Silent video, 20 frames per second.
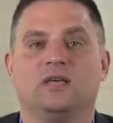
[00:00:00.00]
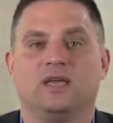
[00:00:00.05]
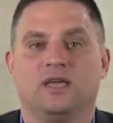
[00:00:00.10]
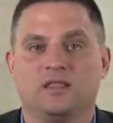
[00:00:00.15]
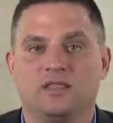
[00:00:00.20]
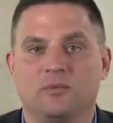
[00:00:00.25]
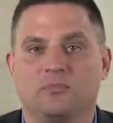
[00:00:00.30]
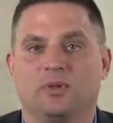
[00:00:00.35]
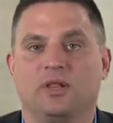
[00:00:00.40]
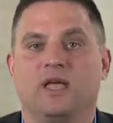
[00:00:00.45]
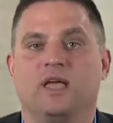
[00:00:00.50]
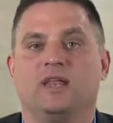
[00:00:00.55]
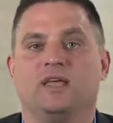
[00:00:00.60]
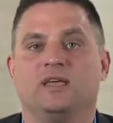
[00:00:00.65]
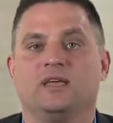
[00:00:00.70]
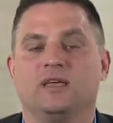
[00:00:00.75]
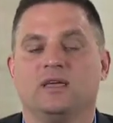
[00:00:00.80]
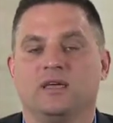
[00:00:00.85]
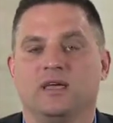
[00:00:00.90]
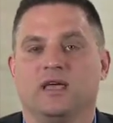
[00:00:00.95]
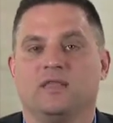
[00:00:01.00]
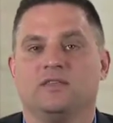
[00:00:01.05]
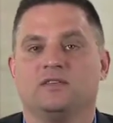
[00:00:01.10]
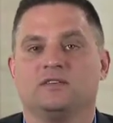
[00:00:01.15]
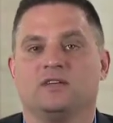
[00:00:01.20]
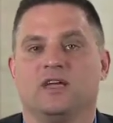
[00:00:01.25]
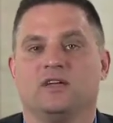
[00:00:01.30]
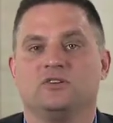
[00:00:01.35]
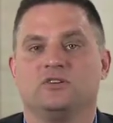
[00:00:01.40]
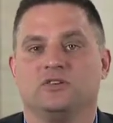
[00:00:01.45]
in the planning and the
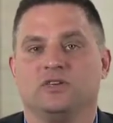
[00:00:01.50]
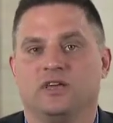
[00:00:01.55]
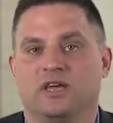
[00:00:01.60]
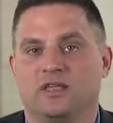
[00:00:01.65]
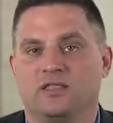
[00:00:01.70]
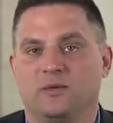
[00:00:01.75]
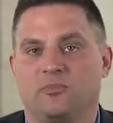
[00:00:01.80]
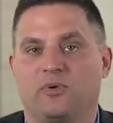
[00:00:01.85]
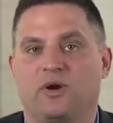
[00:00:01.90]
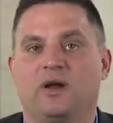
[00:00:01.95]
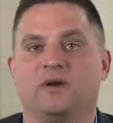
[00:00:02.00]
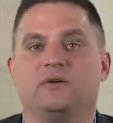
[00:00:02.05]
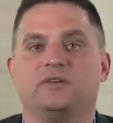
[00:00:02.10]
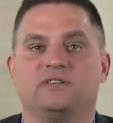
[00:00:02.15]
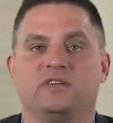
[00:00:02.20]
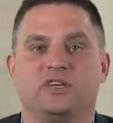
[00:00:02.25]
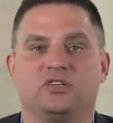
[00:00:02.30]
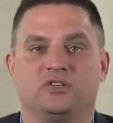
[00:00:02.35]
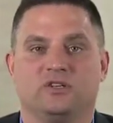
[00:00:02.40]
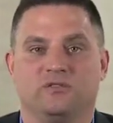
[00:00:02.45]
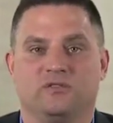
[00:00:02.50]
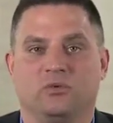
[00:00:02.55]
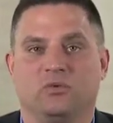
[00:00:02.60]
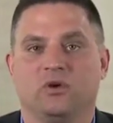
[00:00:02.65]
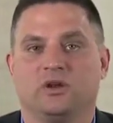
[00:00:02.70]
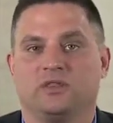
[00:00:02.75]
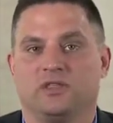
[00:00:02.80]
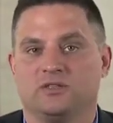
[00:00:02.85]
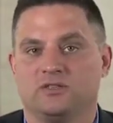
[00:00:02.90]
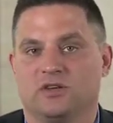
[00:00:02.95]
scheduling and the prioritization of the
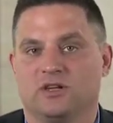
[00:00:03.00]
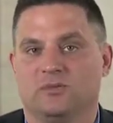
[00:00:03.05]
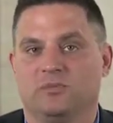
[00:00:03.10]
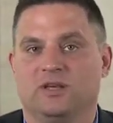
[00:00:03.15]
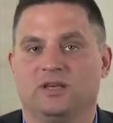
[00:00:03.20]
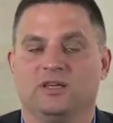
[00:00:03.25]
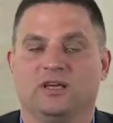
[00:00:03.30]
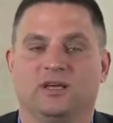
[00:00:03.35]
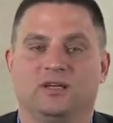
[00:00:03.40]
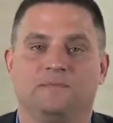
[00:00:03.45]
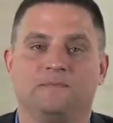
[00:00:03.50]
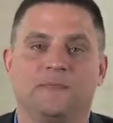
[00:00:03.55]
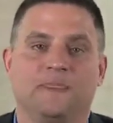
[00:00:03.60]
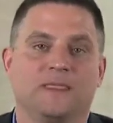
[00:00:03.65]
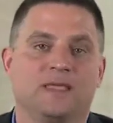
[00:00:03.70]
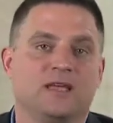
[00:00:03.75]
work that's going to be done.